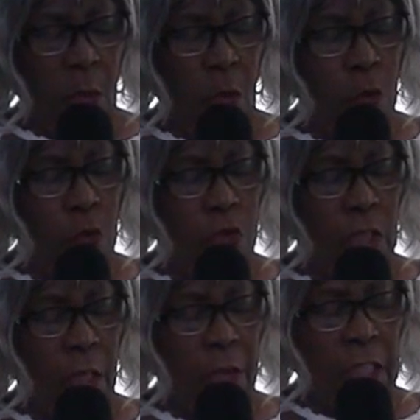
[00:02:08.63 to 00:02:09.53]
Who
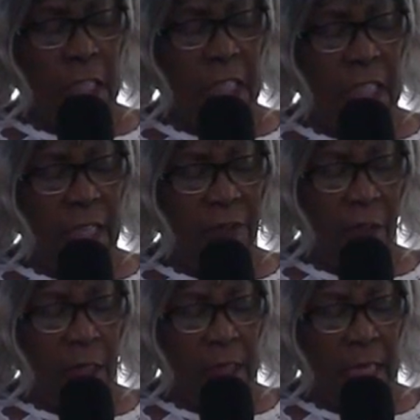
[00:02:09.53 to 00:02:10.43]
shall deliver
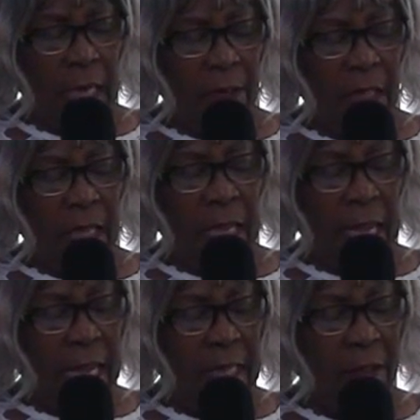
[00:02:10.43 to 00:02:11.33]
us out of the
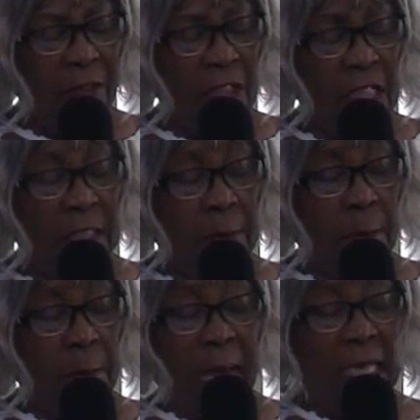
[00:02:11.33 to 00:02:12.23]
hand of these
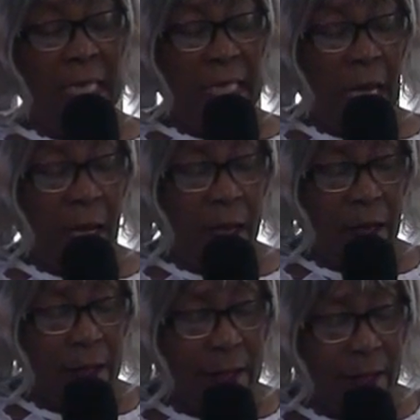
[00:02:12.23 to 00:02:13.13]
mighty gods?
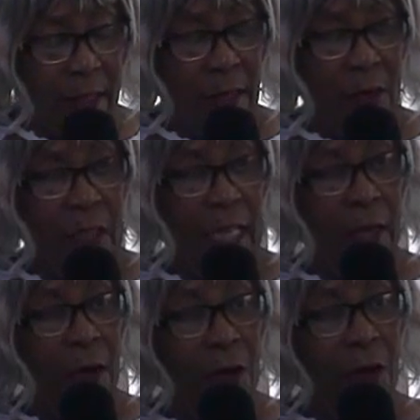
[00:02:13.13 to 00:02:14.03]
When they
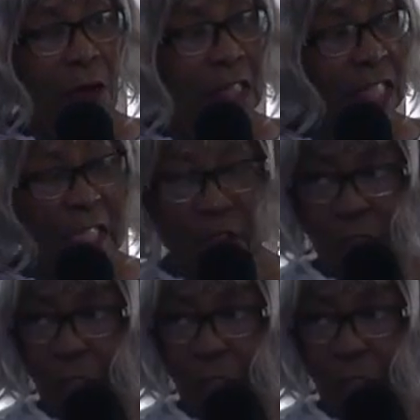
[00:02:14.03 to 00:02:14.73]
heard all this